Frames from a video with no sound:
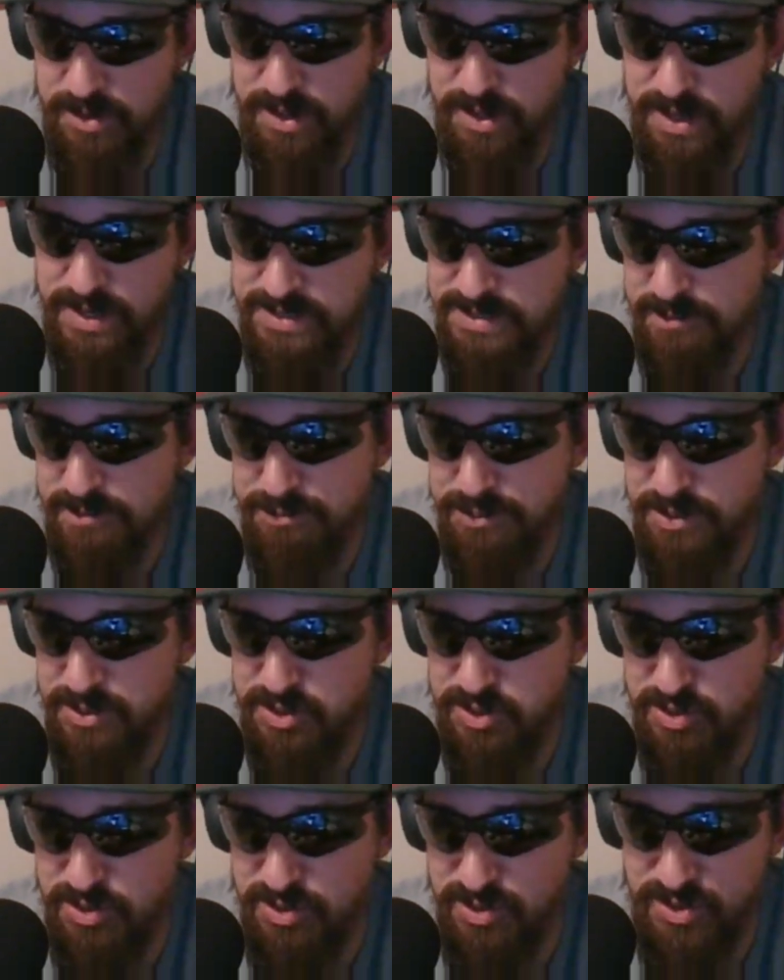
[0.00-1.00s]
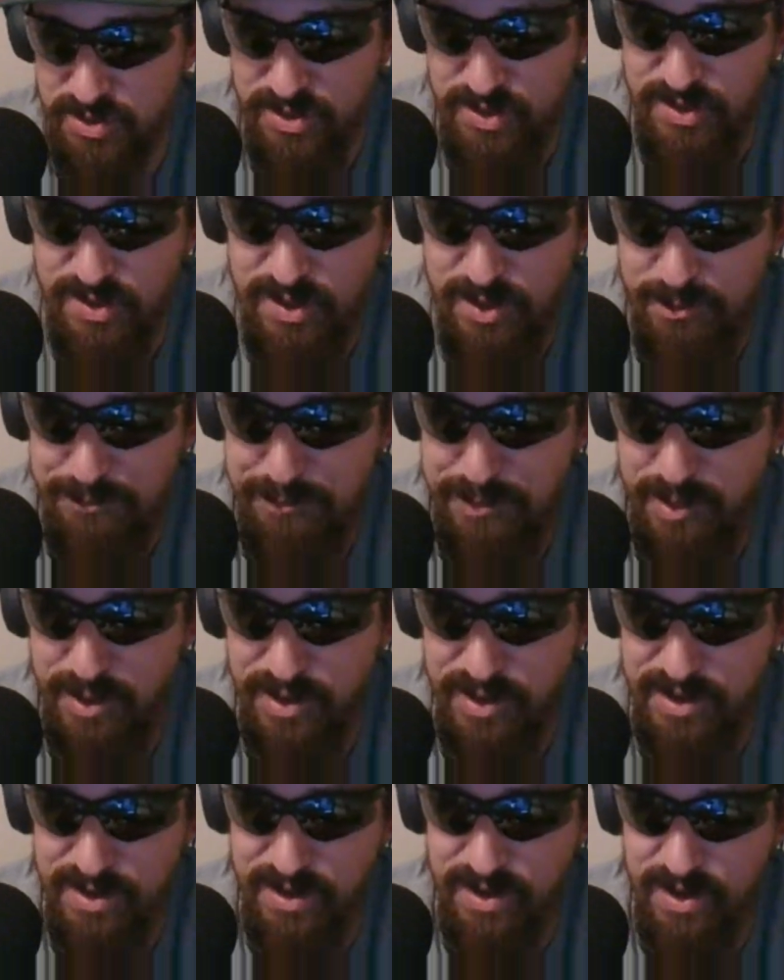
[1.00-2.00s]
classic picture.
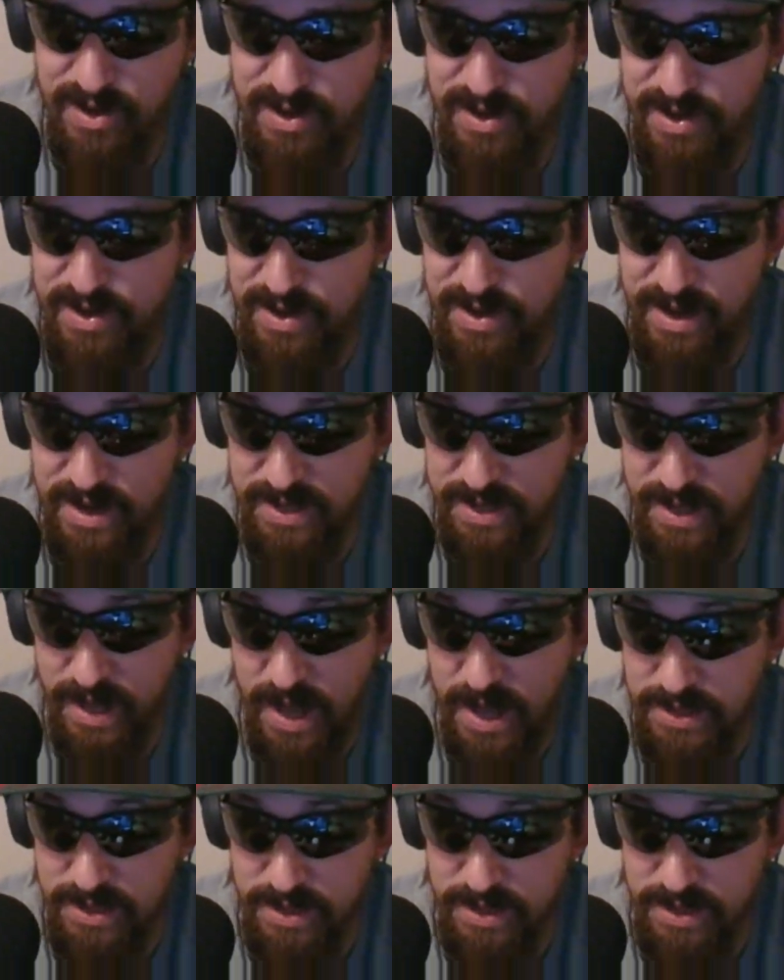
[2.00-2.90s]
But I